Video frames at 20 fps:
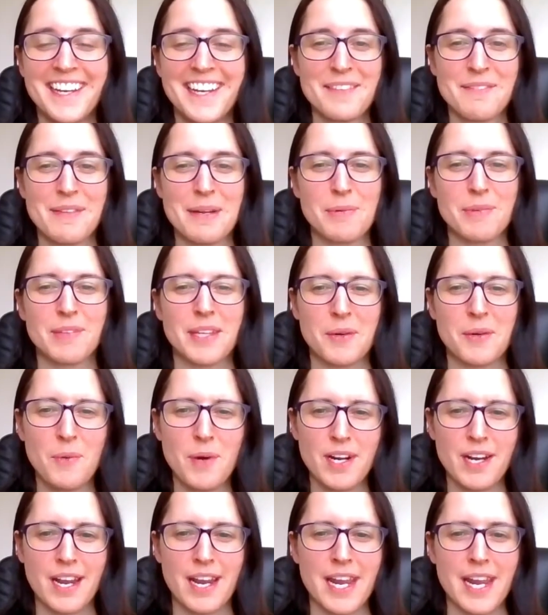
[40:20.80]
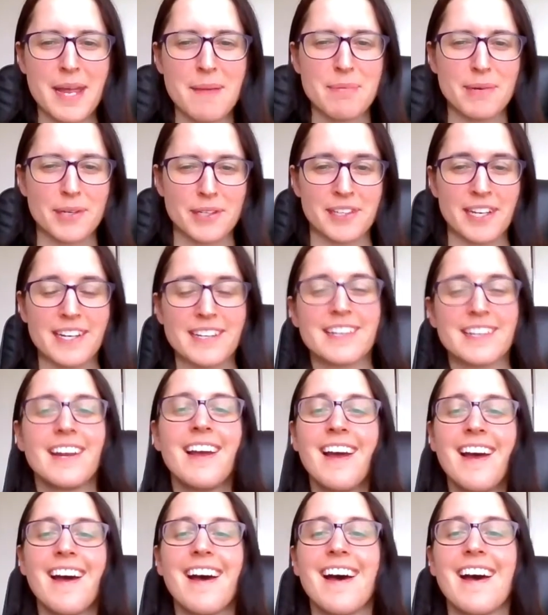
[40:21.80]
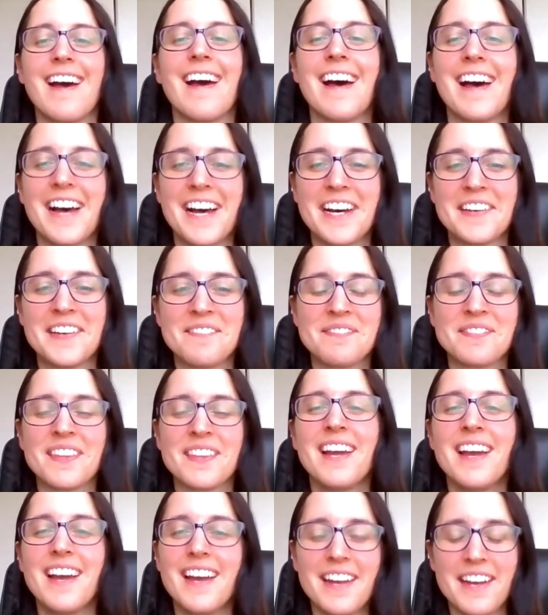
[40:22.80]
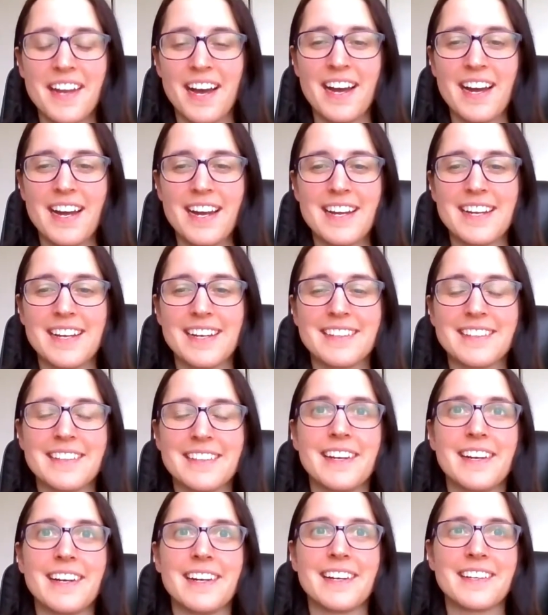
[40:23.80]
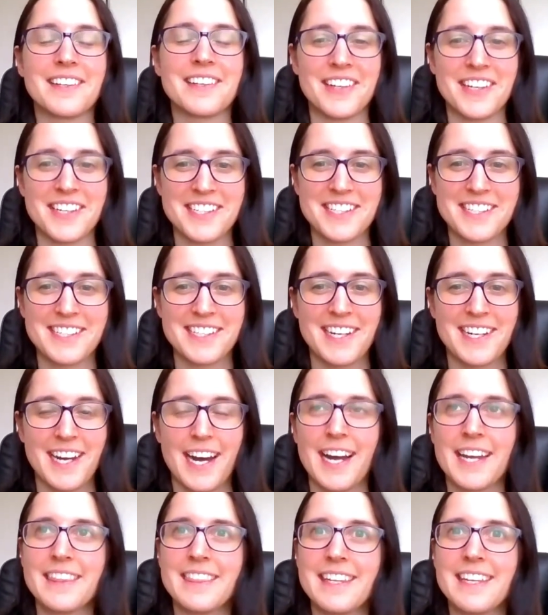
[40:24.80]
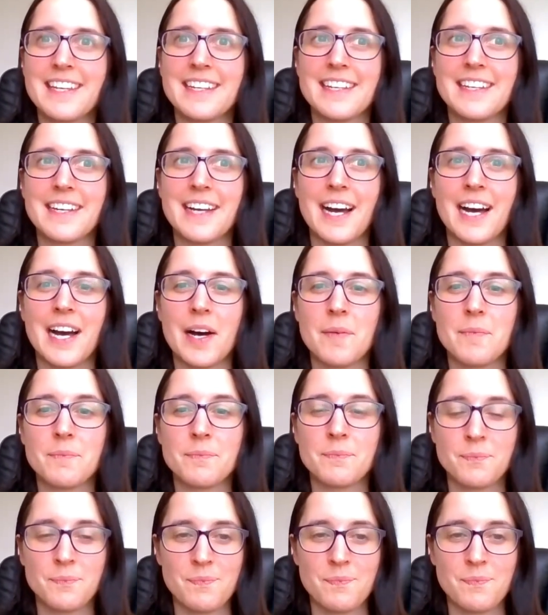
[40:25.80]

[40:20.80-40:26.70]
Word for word: people think what a hypocrite um i yeah gosh i think we all do um, things,